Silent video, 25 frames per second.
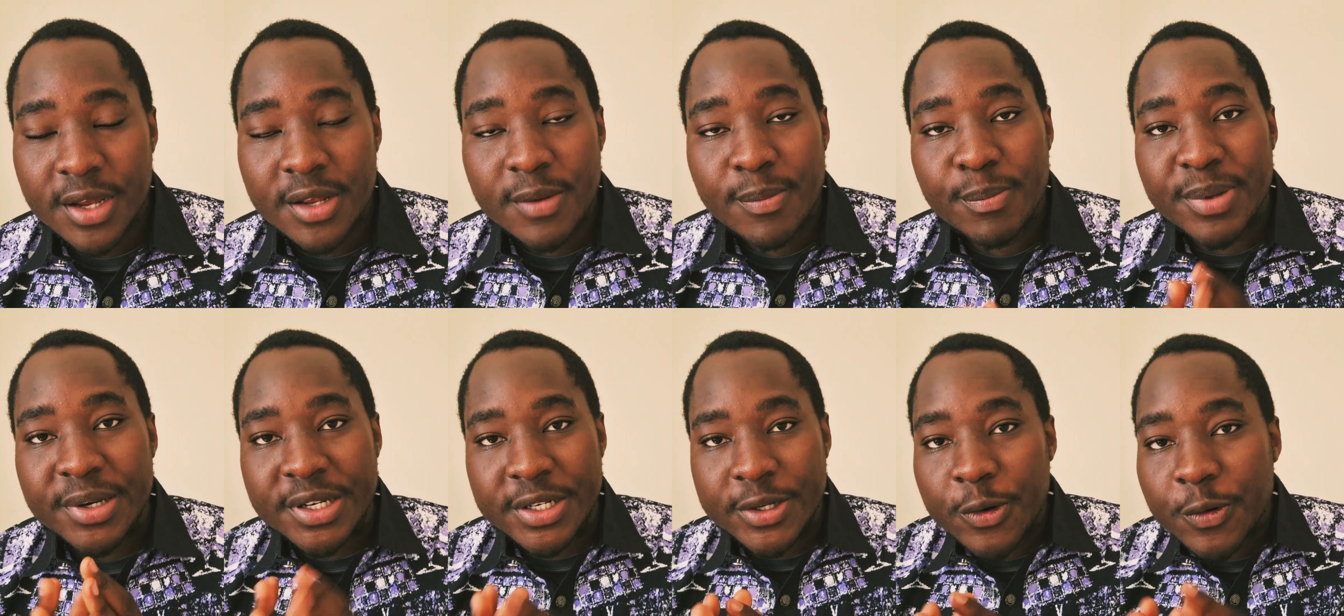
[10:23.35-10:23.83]

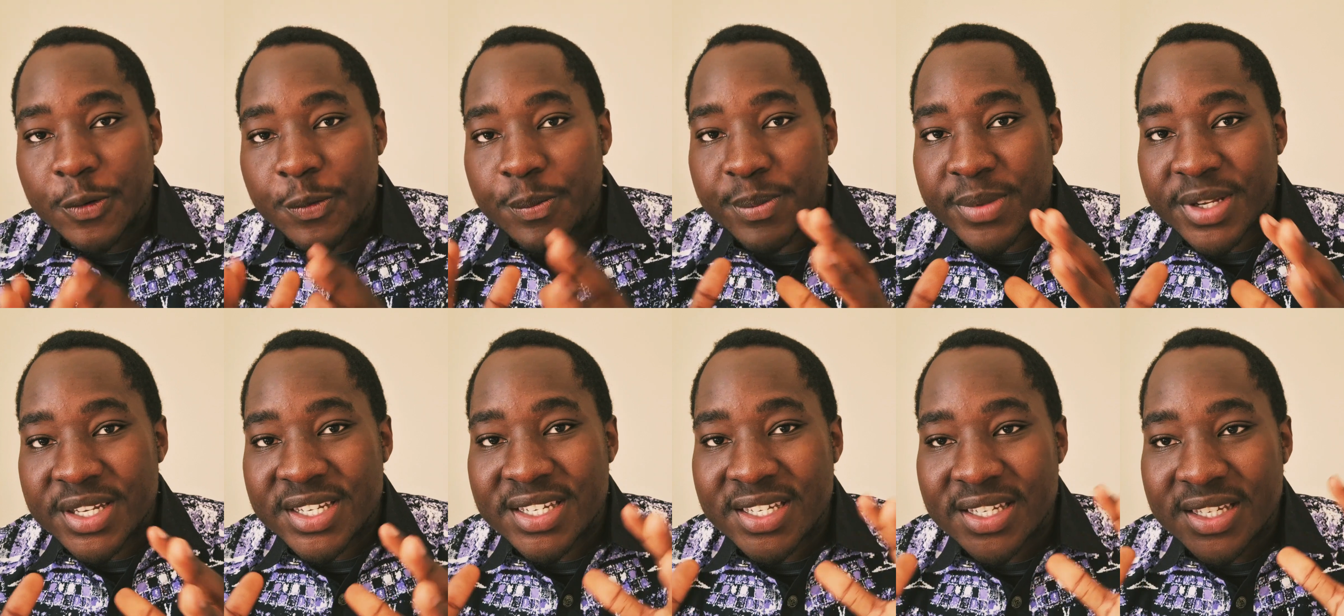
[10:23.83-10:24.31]
But don't
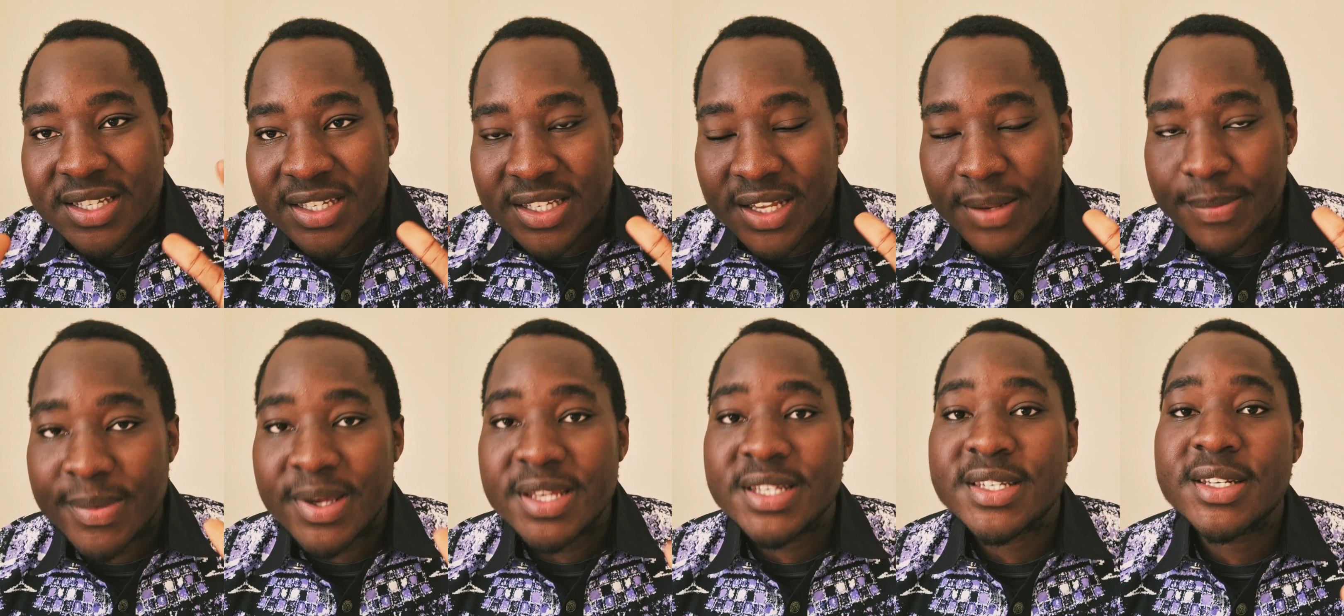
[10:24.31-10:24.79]
miss the
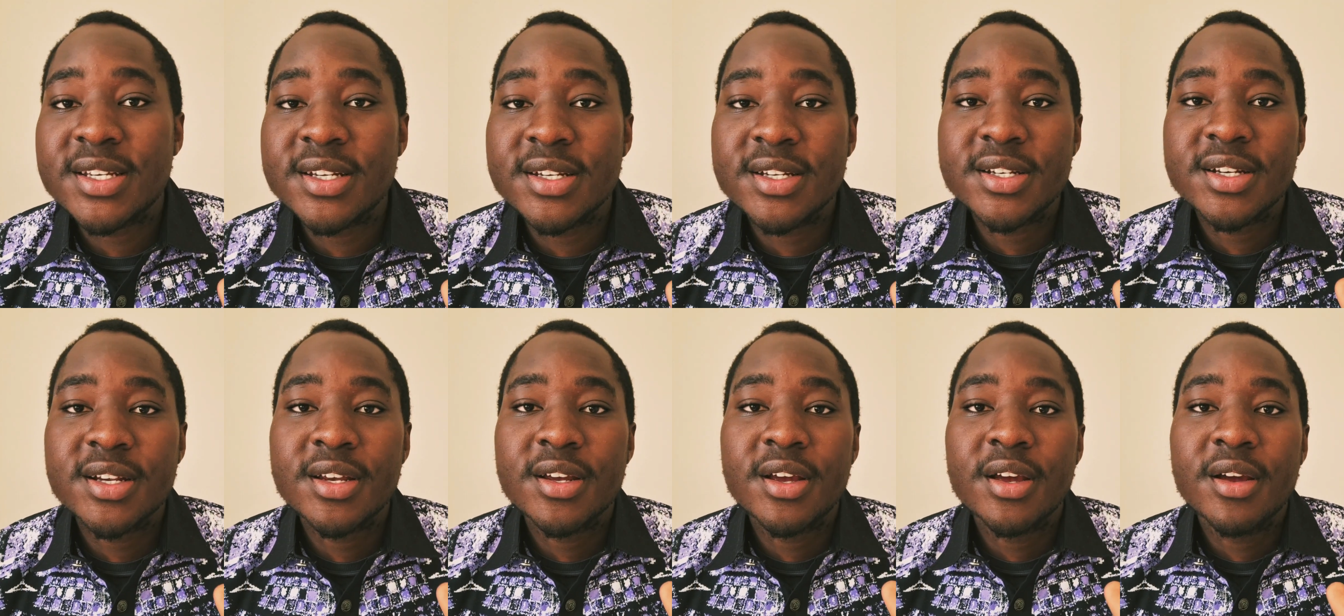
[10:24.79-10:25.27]

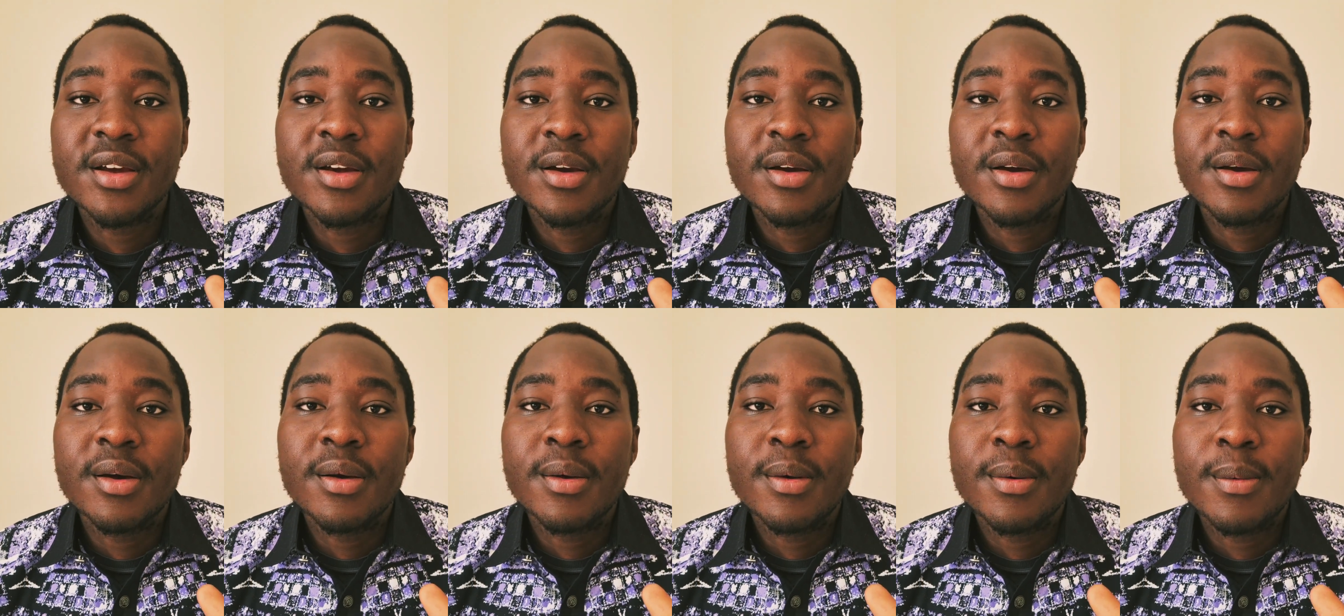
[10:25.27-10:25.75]
message
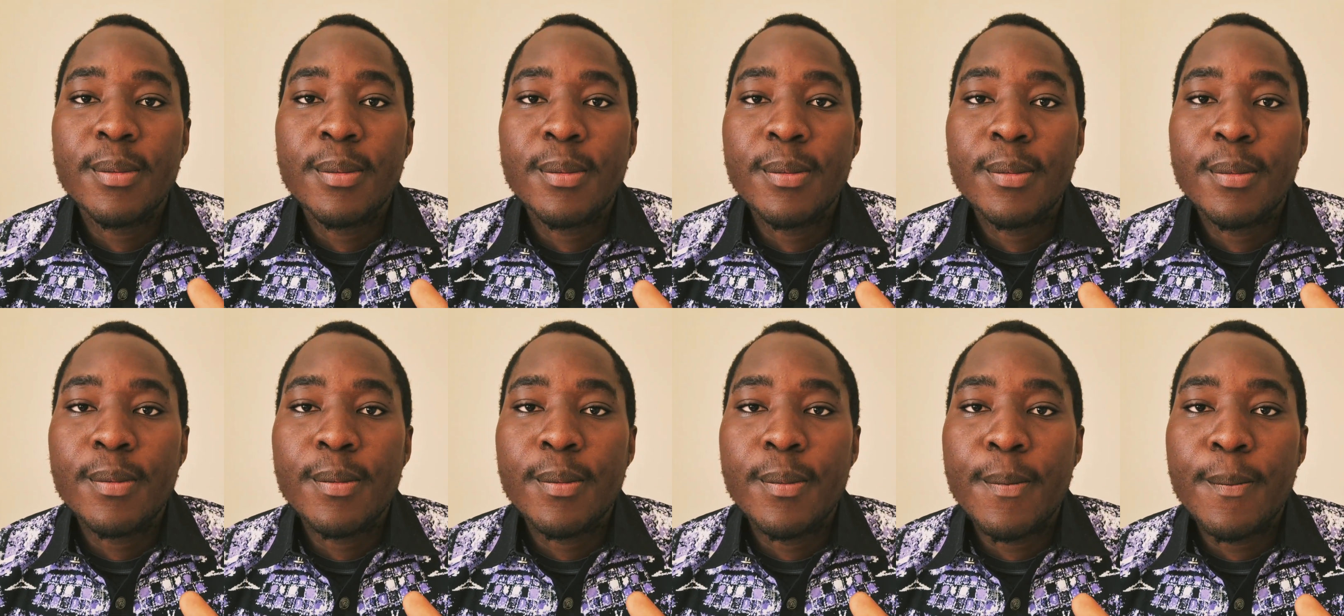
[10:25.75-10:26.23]

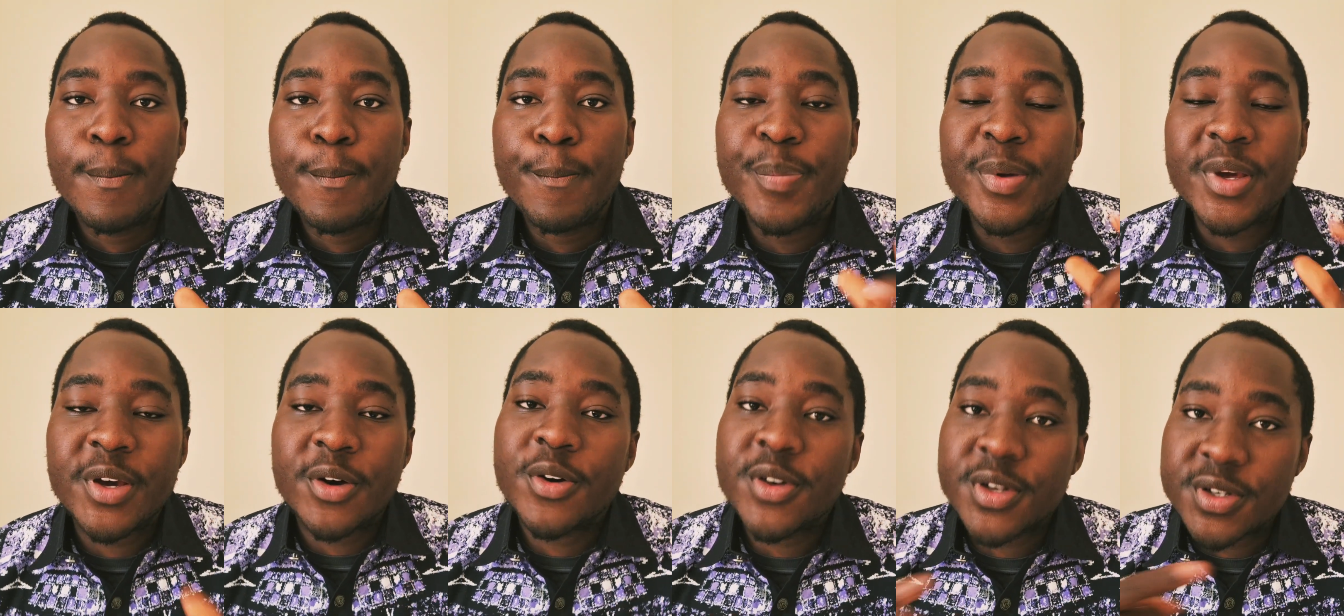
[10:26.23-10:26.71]

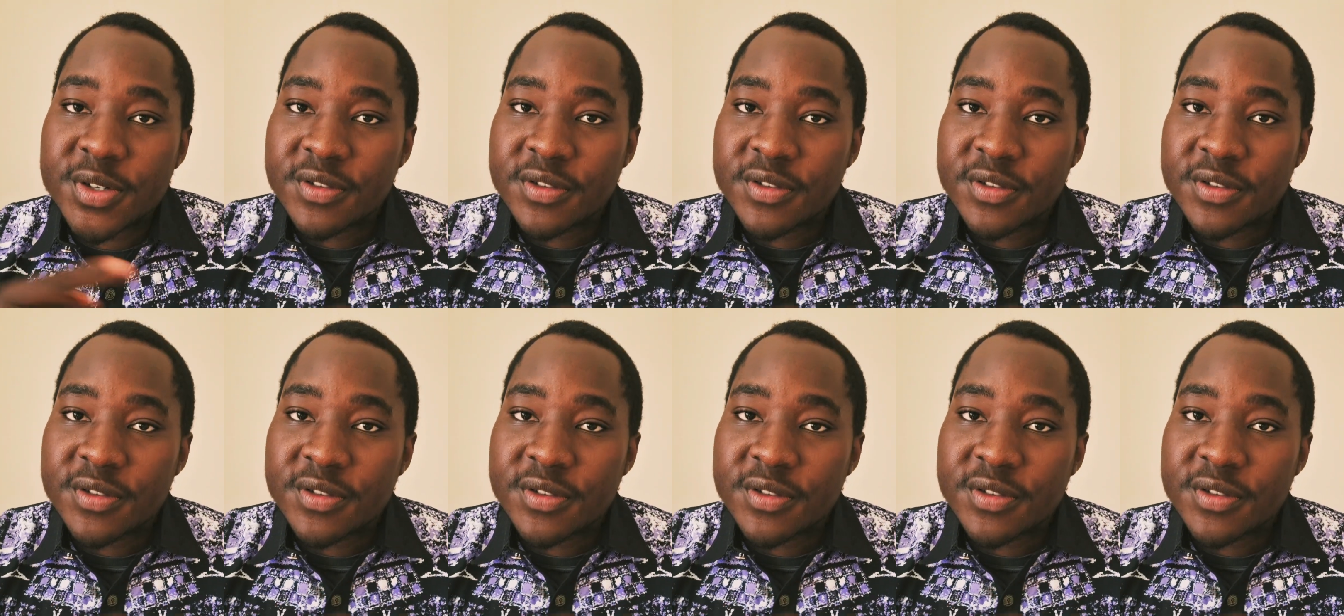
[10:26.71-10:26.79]
because